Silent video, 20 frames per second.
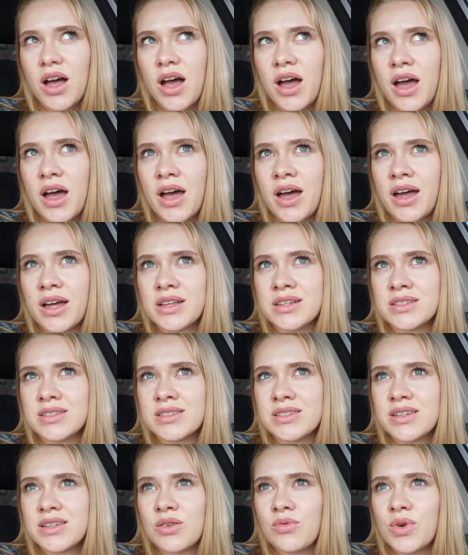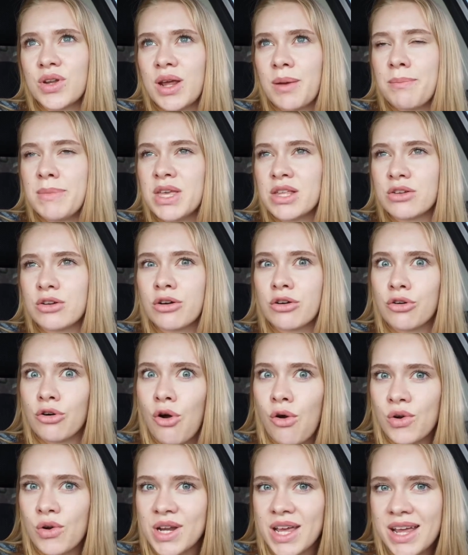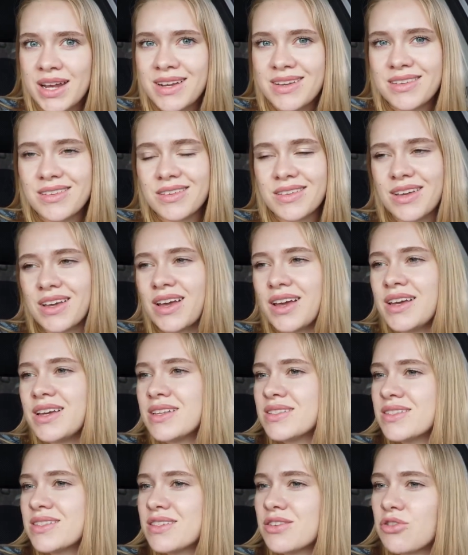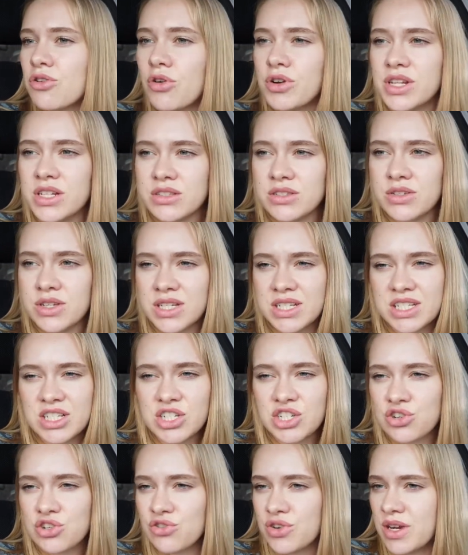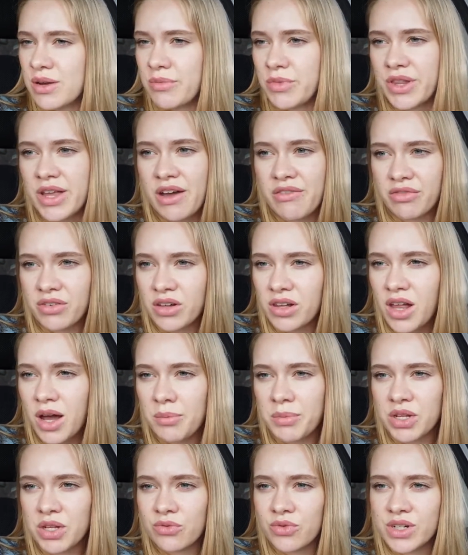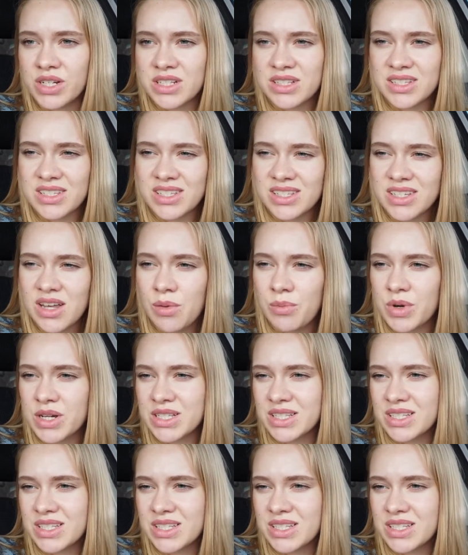and when I mean crowded, it's crowded to extreme level. I mean, when it's summer